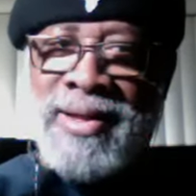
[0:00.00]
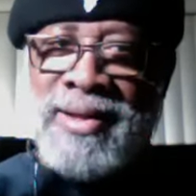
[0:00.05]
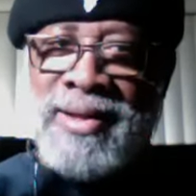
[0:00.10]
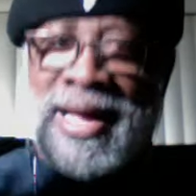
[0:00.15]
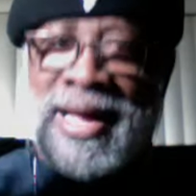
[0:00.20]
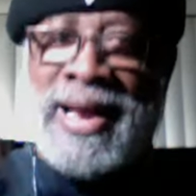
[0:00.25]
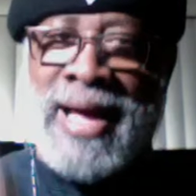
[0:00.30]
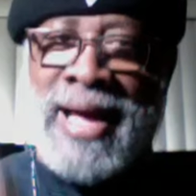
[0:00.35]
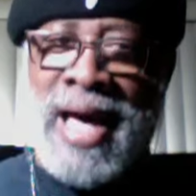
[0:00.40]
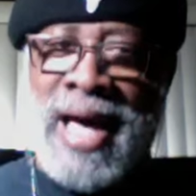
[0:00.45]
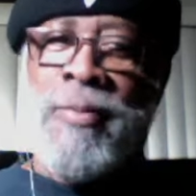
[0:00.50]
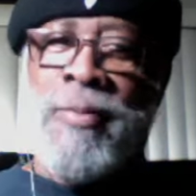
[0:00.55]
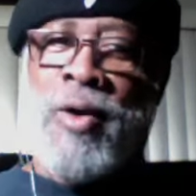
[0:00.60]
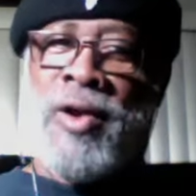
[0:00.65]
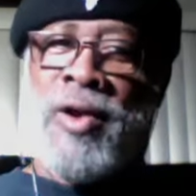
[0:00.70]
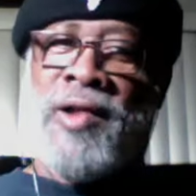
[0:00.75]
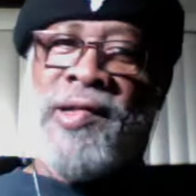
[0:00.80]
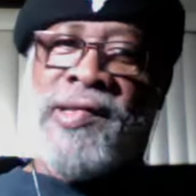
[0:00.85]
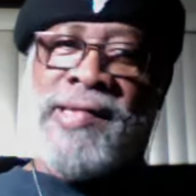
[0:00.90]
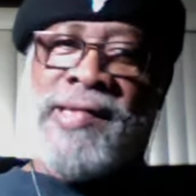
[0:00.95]
That I'm
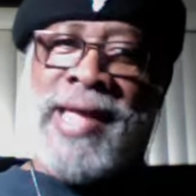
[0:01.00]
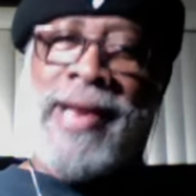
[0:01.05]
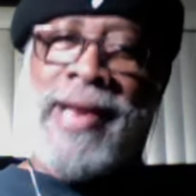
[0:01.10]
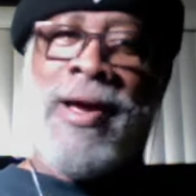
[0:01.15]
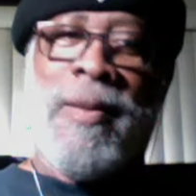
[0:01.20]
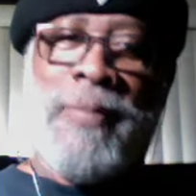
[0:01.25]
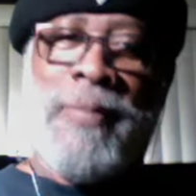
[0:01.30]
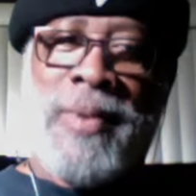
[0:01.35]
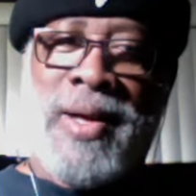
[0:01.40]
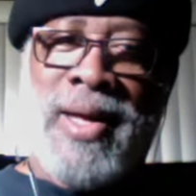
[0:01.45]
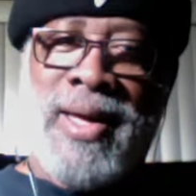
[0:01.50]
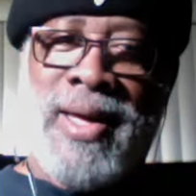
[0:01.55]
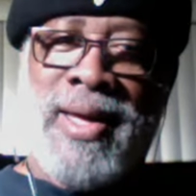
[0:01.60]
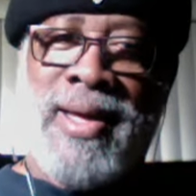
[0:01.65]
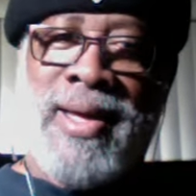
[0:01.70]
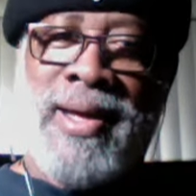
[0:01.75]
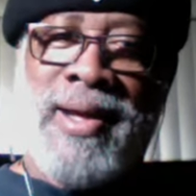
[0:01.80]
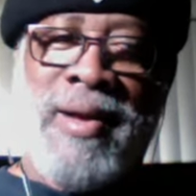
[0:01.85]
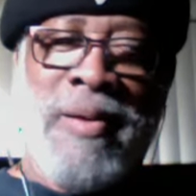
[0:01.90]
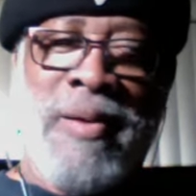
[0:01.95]
gonna set up
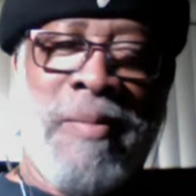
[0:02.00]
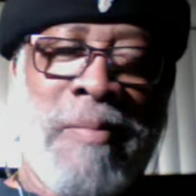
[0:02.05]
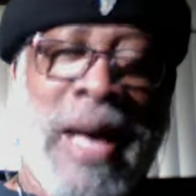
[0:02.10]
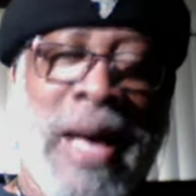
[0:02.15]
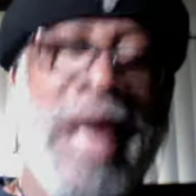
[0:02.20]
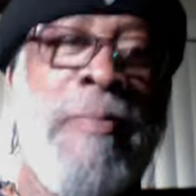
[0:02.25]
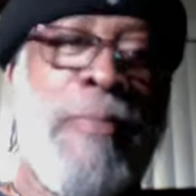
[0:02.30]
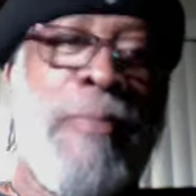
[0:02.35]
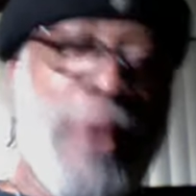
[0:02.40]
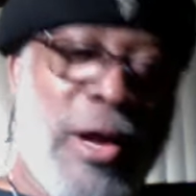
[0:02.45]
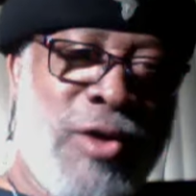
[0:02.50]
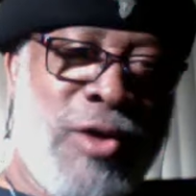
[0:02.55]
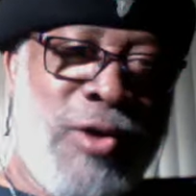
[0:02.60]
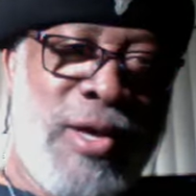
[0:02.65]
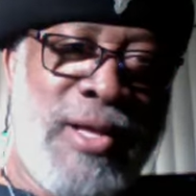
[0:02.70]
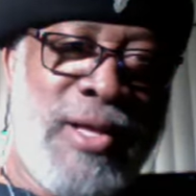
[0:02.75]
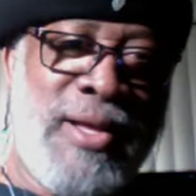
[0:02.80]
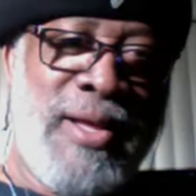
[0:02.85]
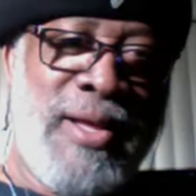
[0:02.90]
my brethren